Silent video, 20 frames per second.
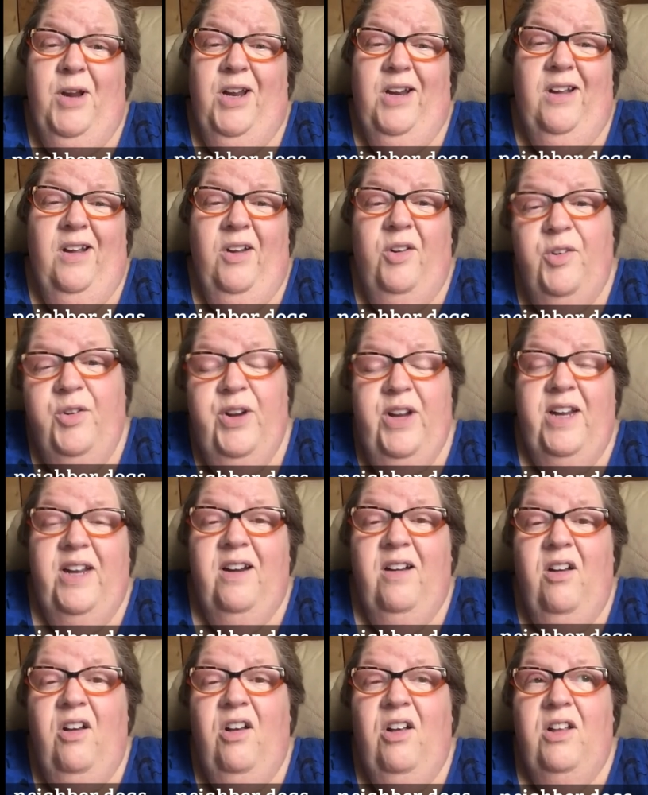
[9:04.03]
not hungry
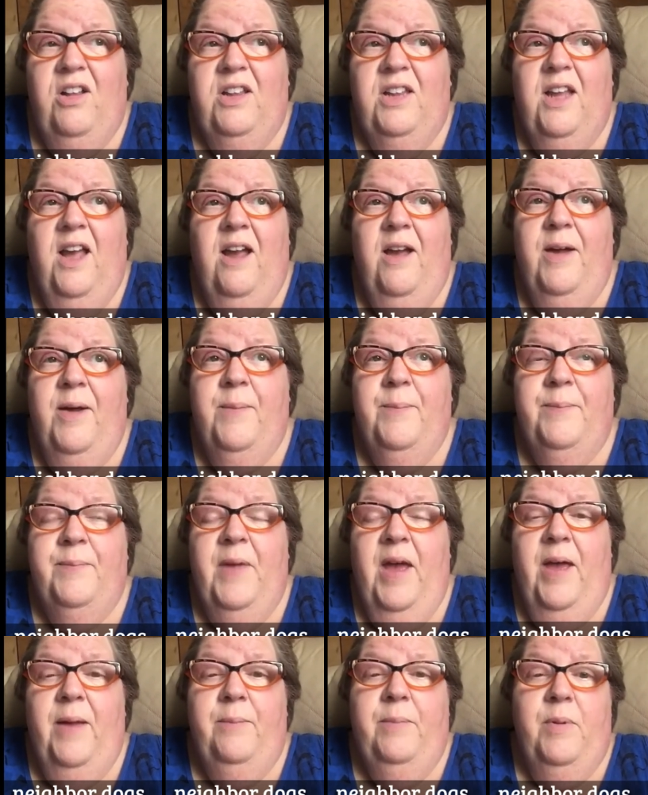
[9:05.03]
at all. Um,
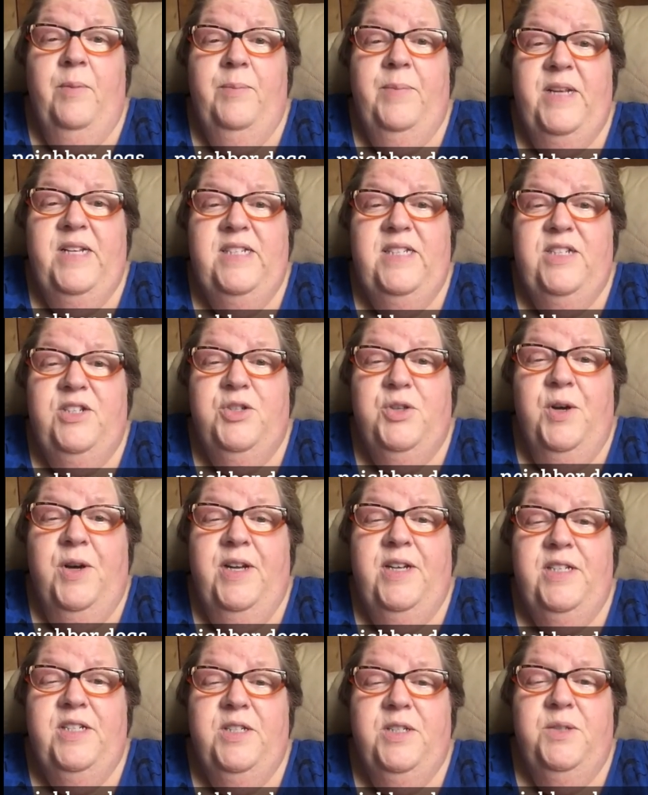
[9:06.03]
I've been busy
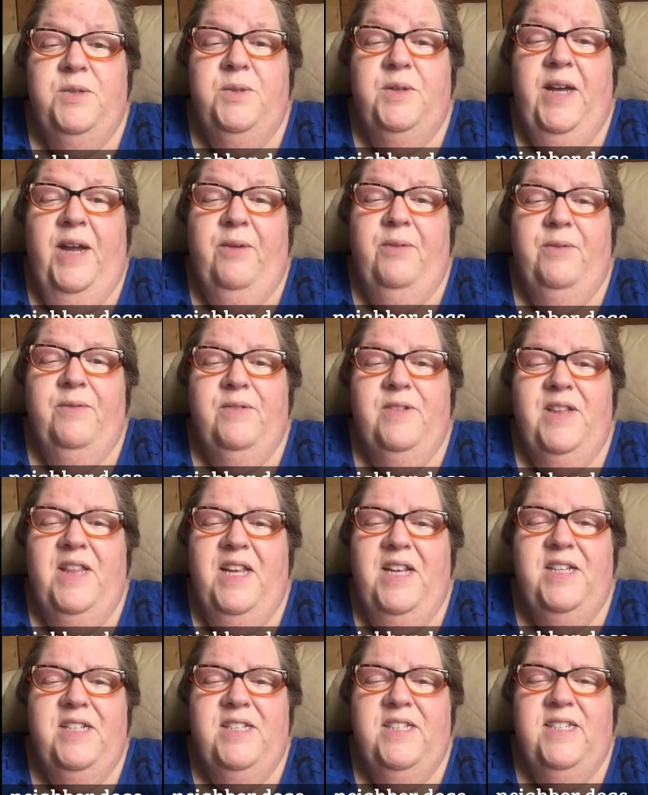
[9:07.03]
trying to get
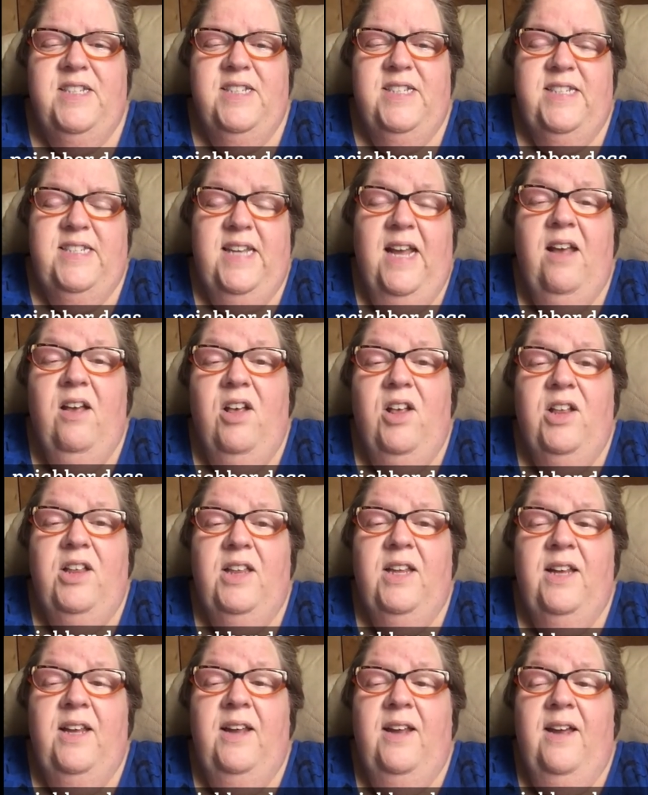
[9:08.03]
things to
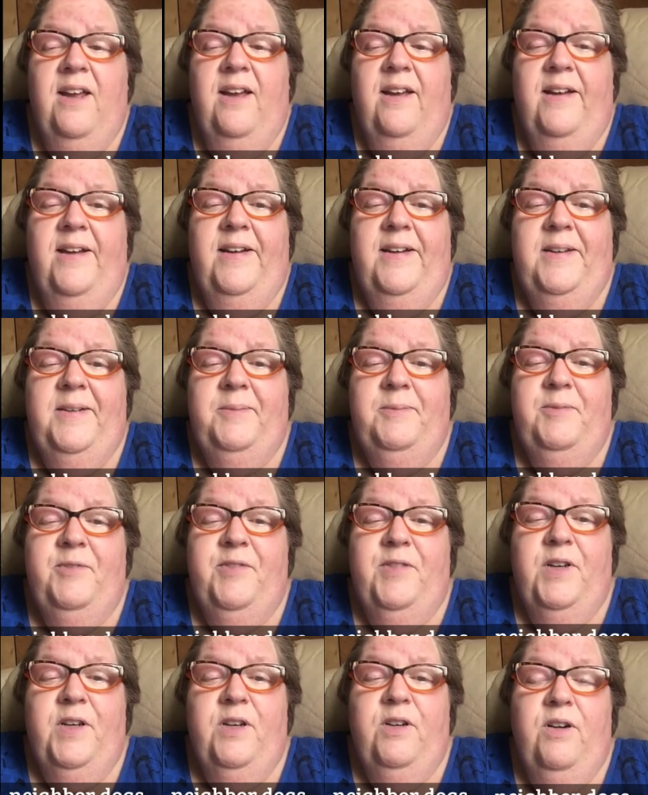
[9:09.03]
sell um,
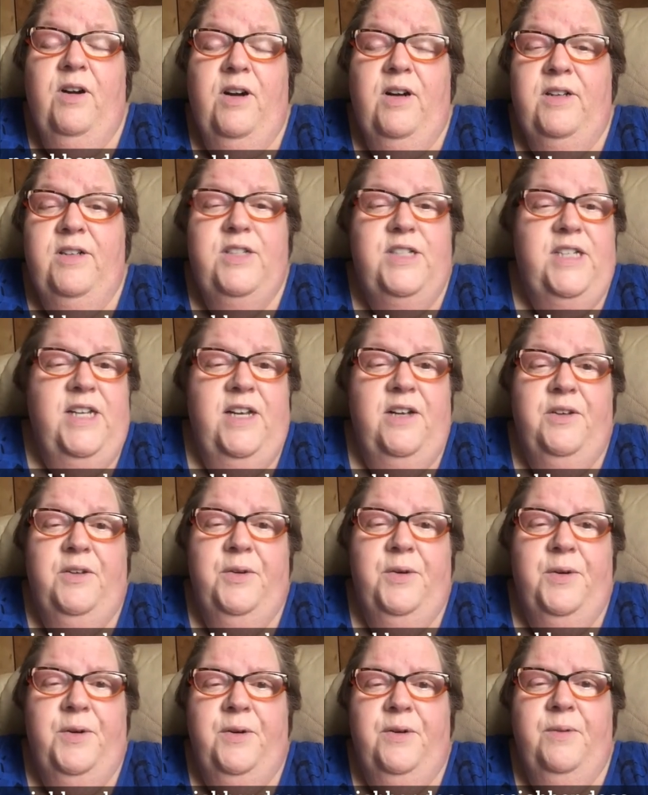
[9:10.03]
for a garage sale
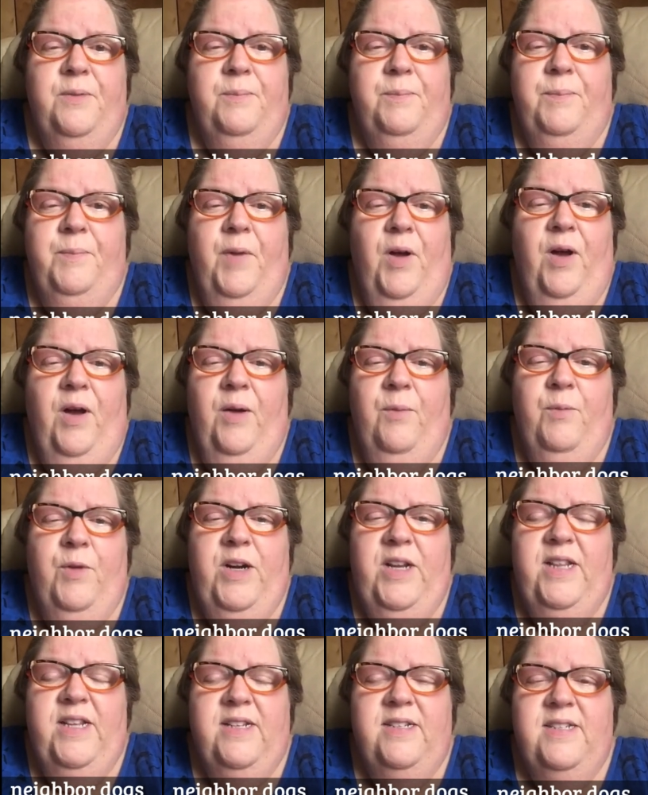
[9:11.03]
or on
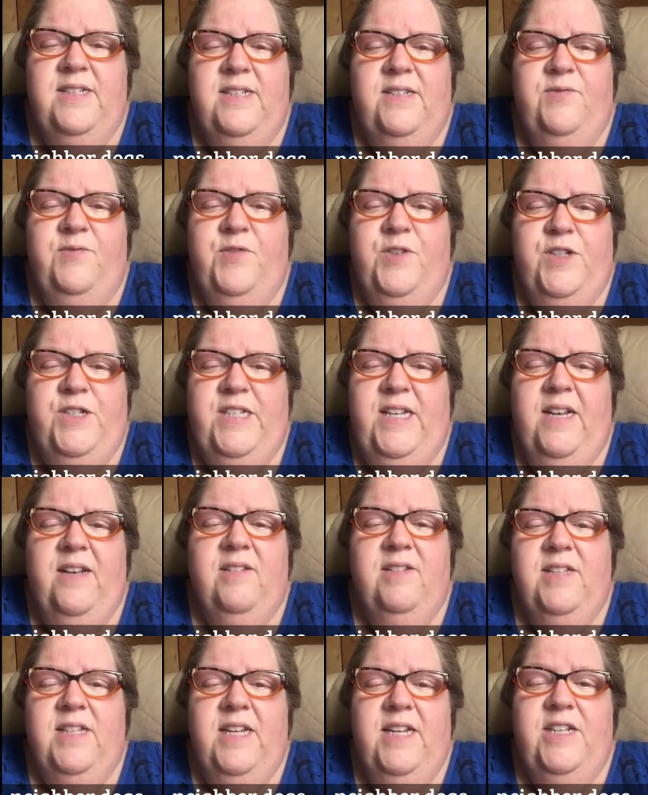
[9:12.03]
one of those for
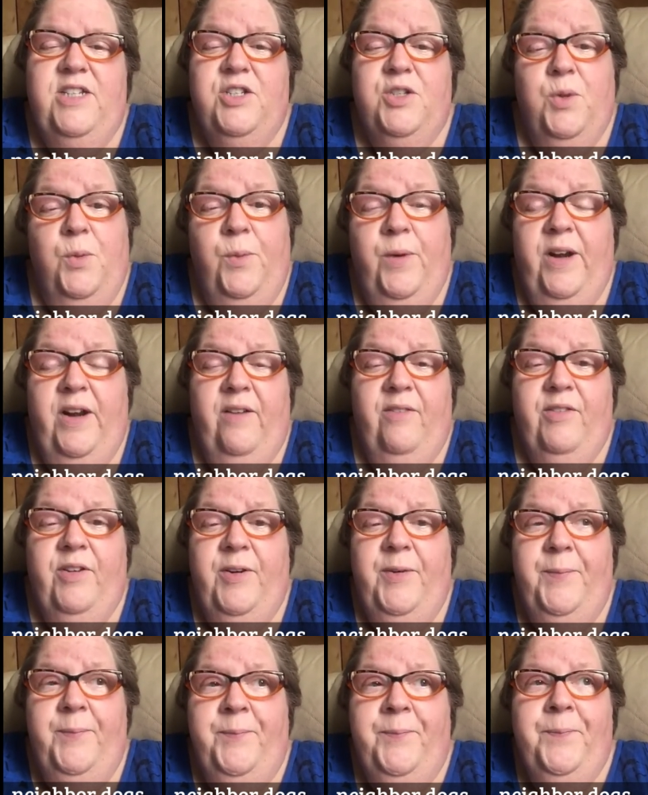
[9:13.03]
sale sites or
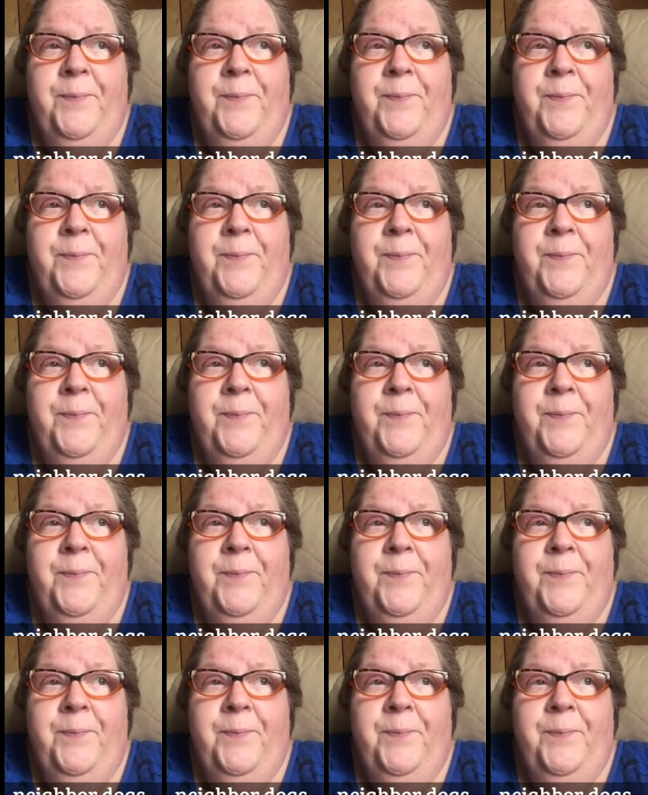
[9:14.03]
whatever.